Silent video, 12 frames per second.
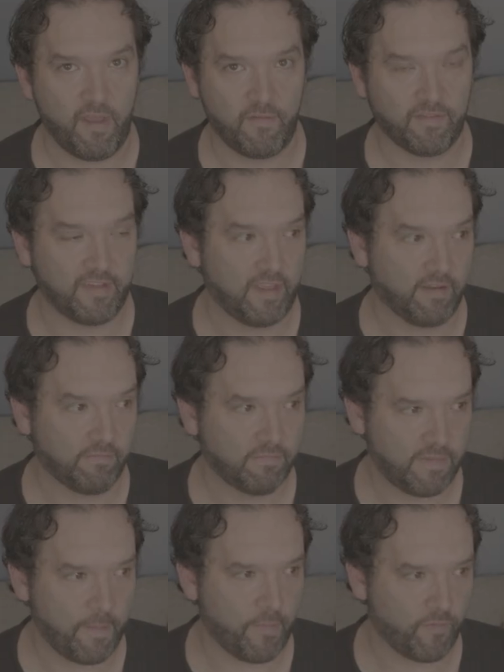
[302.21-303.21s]
I've seen
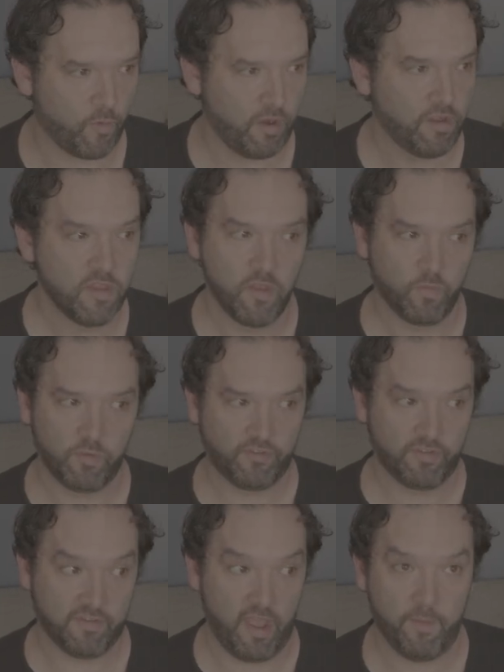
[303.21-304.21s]
that before, which
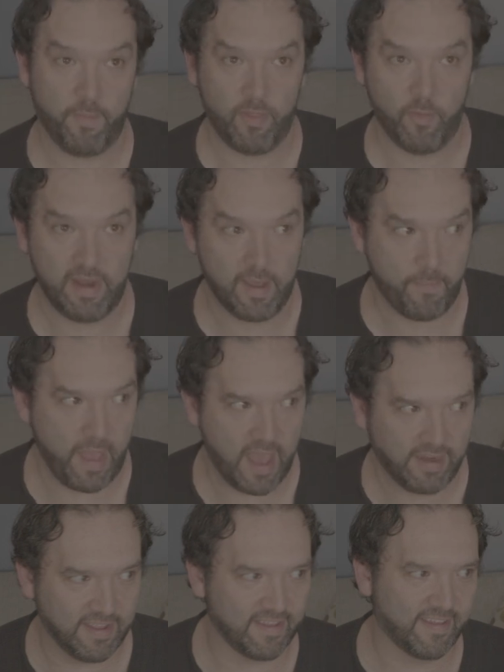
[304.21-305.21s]
is not, by the way, not
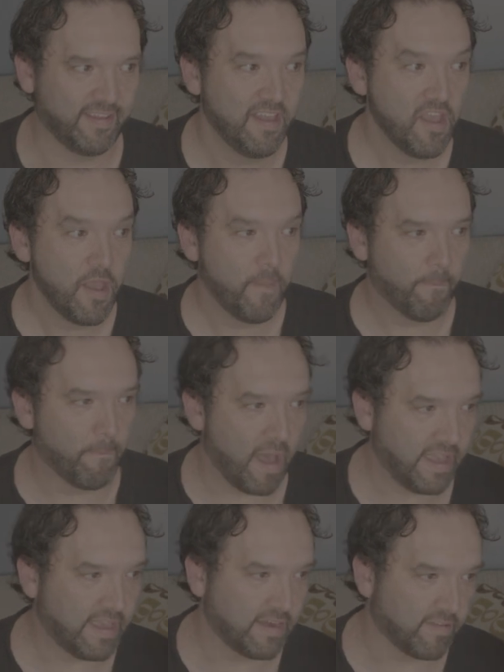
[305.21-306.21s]
bad.
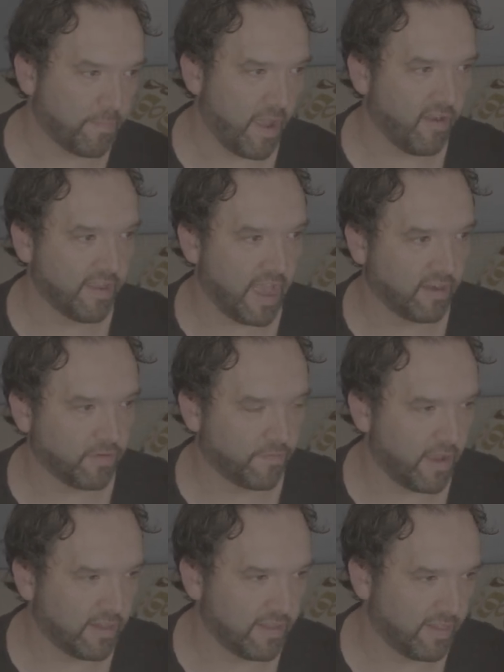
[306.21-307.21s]
Mike, an aspiring actor,
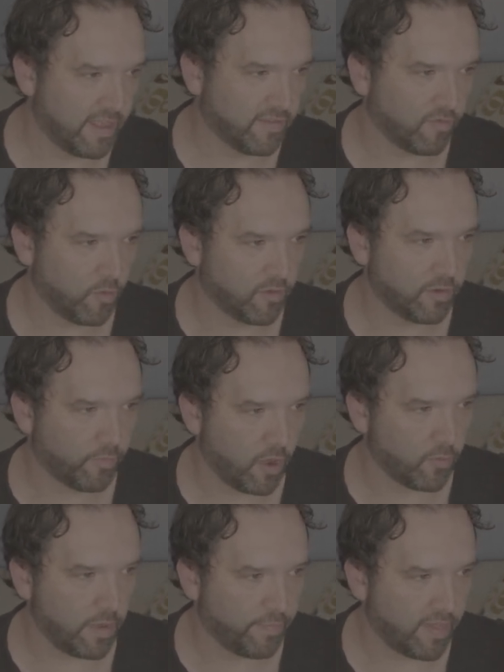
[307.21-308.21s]
finally lands a role in a
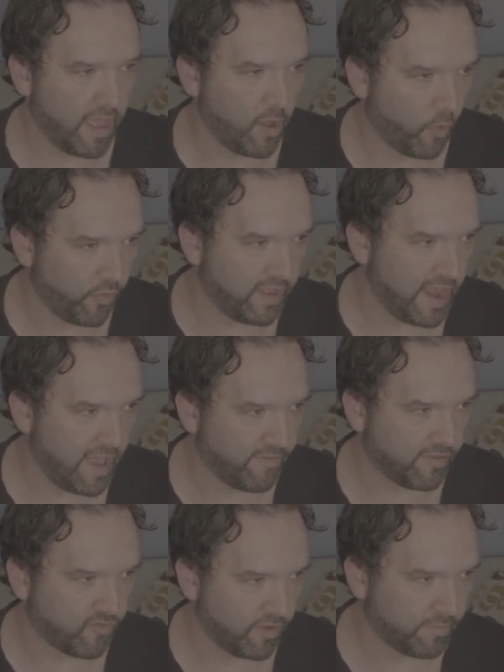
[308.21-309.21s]
Broadway play, only to have
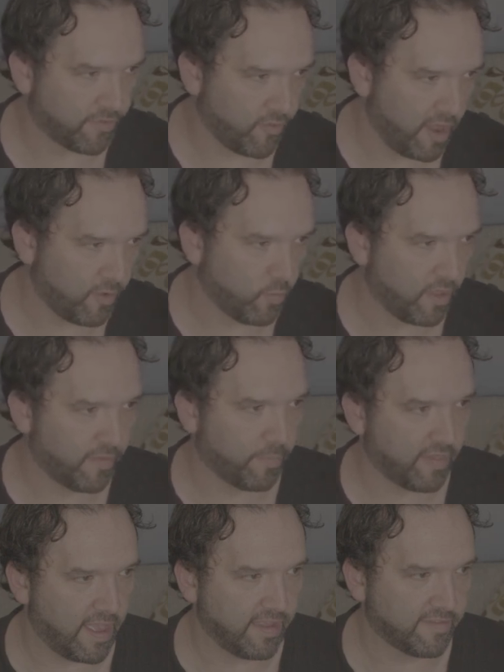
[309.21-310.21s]
his dreams threatened when the
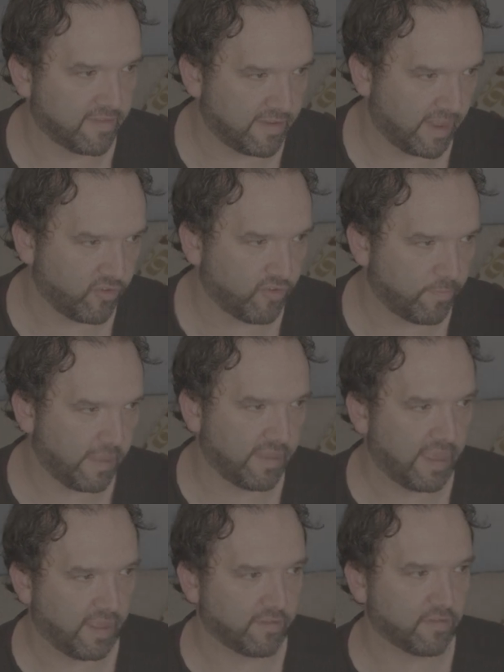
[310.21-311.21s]
play is in danger of being
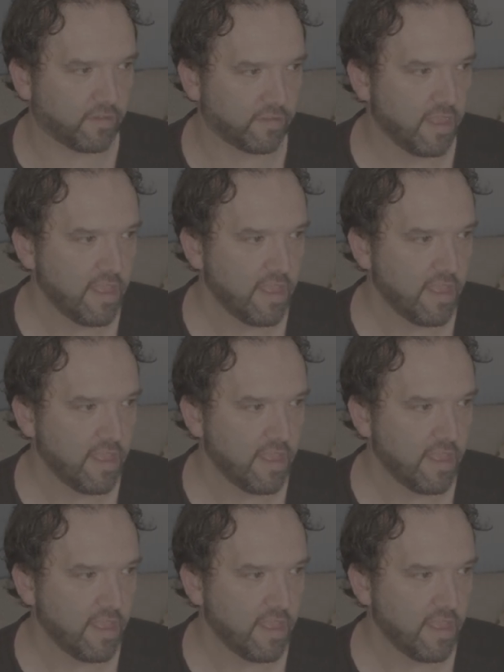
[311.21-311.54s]
canceled.